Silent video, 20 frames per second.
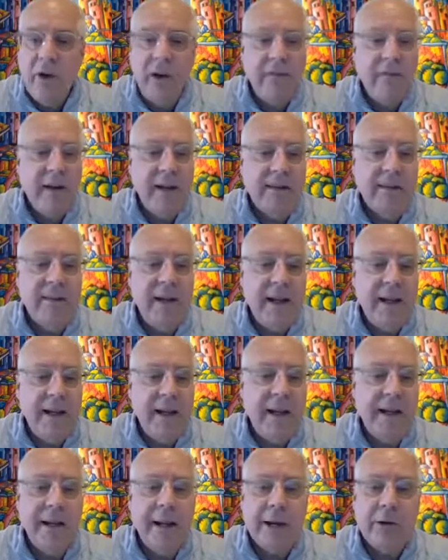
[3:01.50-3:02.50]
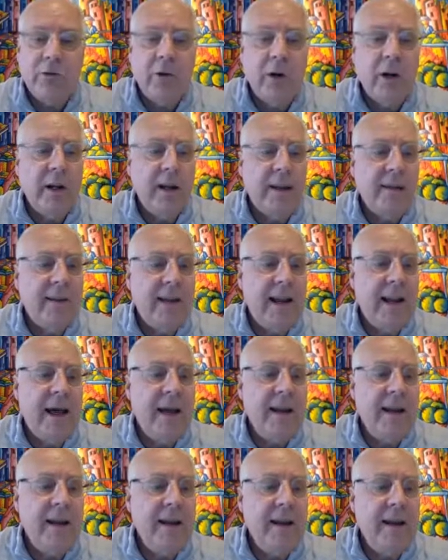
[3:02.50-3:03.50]
of Excel and actual Excel
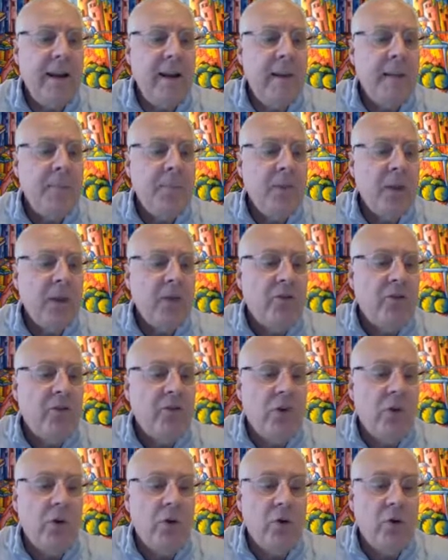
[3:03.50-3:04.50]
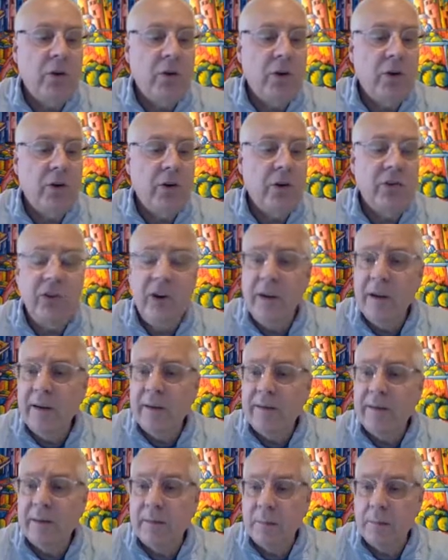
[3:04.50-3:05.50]
add-in. So the sheet
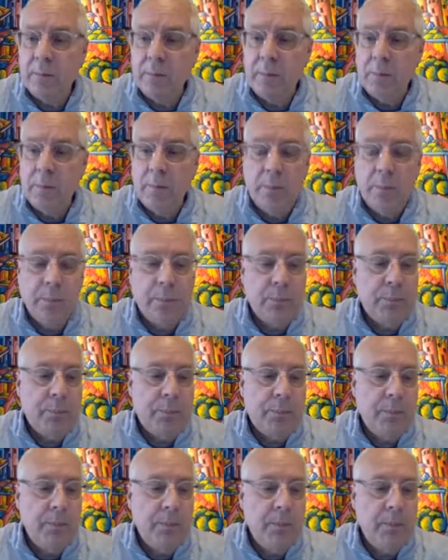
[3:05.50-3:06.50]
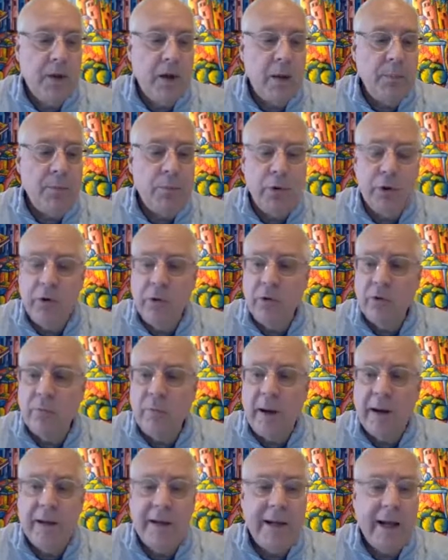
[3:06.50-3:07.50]
is not produced
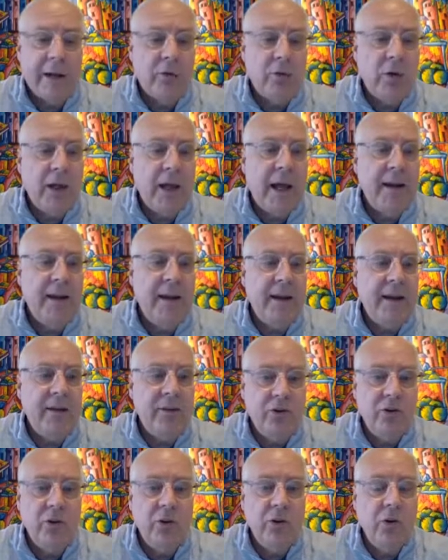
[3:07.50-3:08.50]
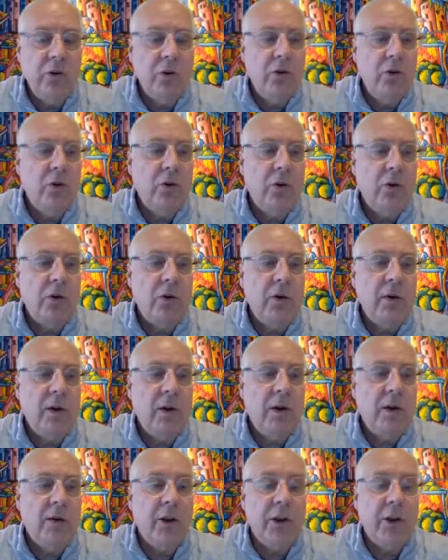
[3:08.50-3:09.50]
by the actual add-in.
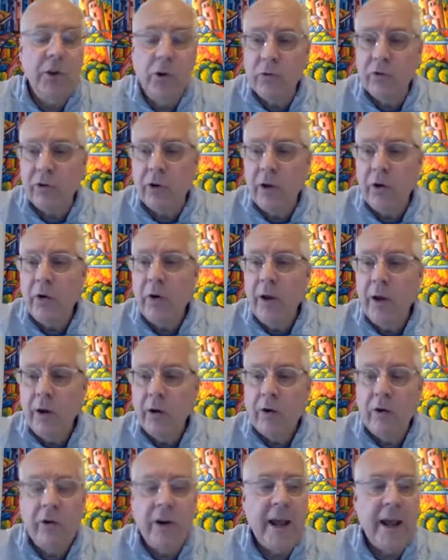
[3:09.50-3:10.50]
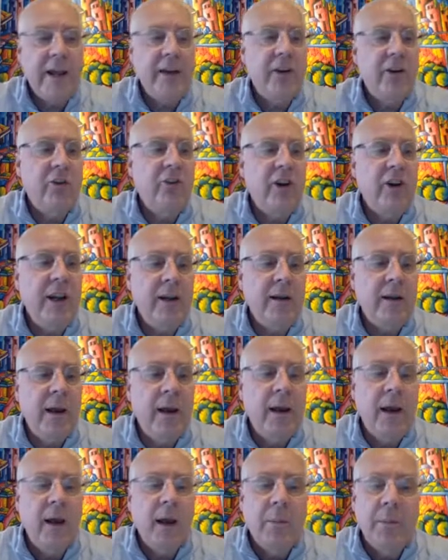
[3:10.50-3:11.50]
The user create the sheet,
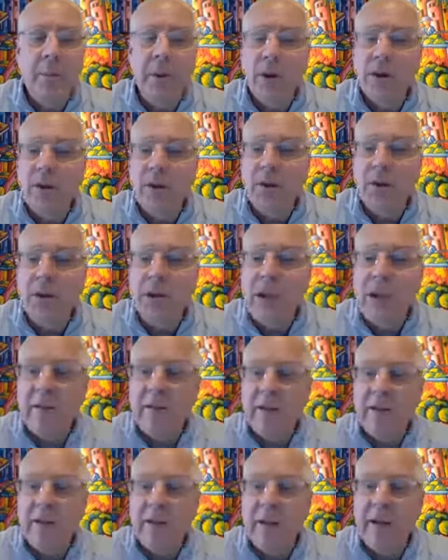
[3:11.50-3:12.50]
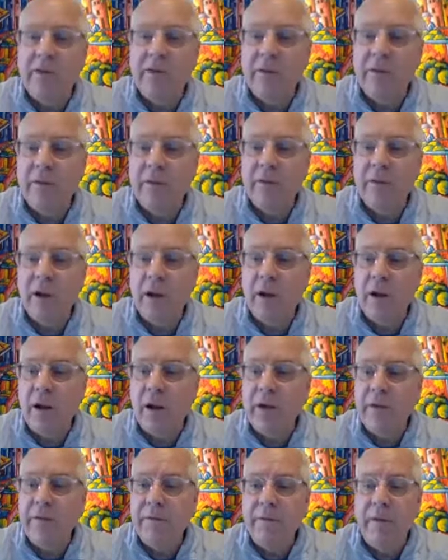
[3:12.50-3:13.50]
but took advantage of a
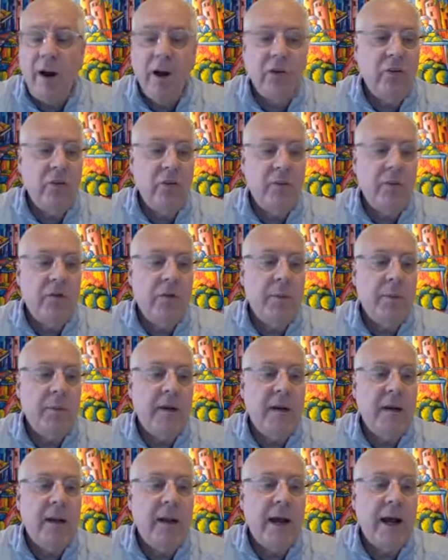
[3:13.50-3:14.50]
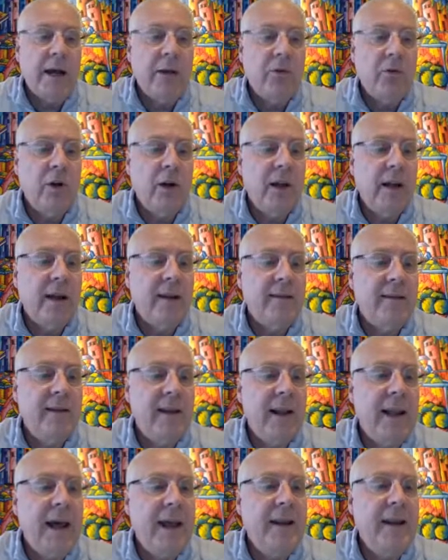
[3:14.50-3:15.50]
lot of functions from the actual
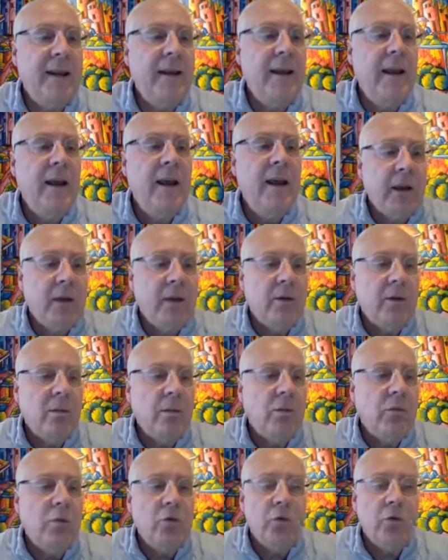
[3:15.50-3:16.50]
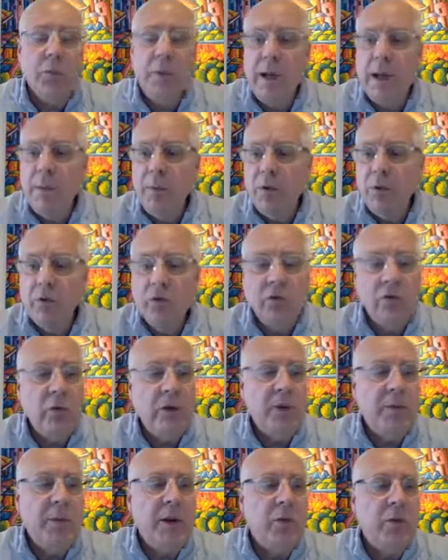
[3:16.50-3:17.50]
Excel add-in. And to be able to
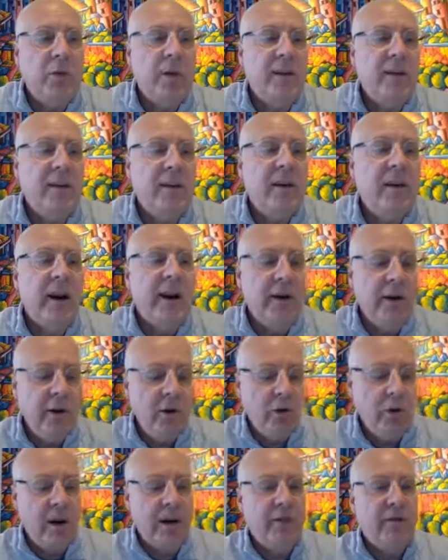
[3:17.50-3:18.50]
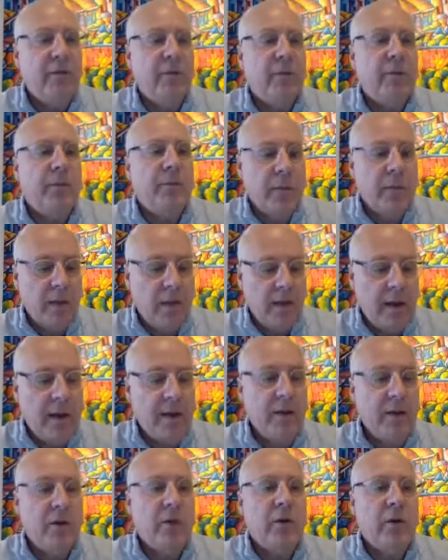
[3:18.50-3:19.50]
switch between scenario, I've
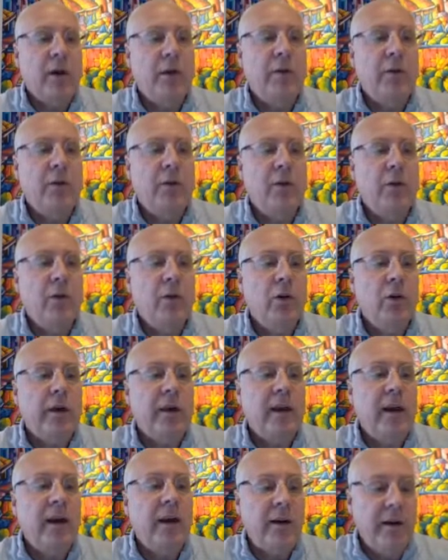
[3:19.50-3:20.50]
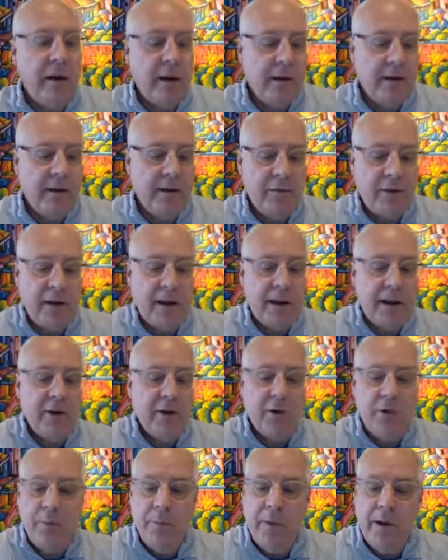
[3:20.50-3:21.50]
entered, if you look here, if I
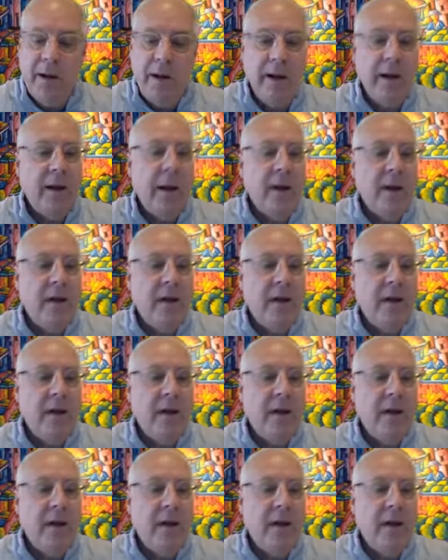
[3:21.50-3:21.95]
enter B,